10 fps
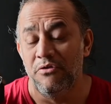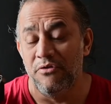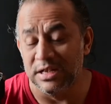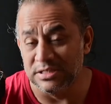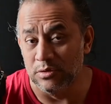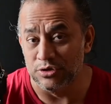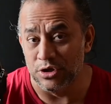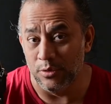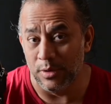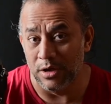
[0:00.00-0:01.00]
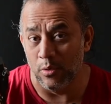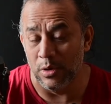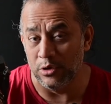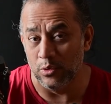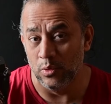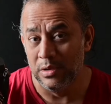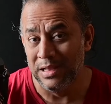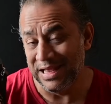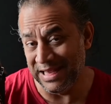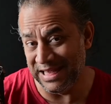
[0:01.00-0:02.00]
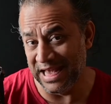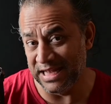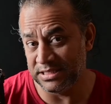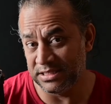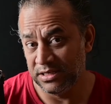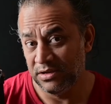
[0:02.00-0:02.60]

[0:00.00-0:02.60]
resolution you are going to get